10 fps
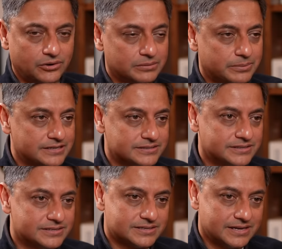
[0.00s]
oil
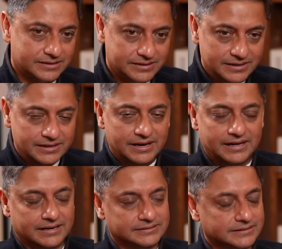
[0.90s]
prices and
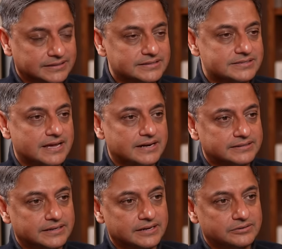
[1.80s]
and other things
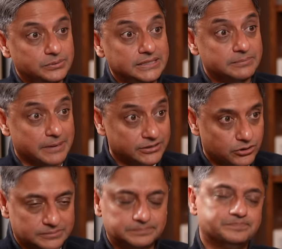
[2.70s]
that uh, we depend
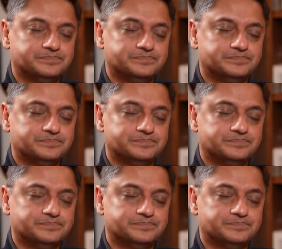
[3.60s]
on